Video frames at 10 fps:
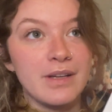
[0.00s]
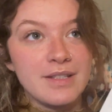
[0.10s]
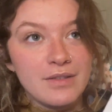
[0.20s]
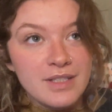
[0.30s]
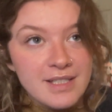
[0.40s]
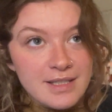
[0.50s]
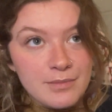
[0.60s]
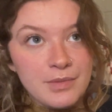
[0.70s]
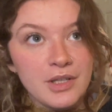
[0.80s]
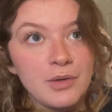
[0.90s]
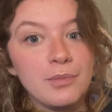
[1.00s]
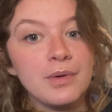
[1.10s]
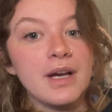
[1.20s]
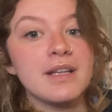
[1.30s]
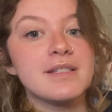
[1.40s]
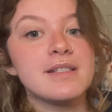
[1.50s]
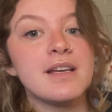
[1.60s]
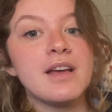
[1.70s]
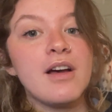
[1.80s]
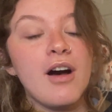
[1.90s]
It's not a knitting book, but
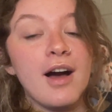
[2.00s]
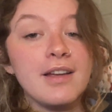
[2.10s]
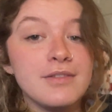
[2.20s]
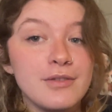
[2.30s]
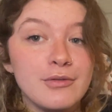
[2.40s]
I do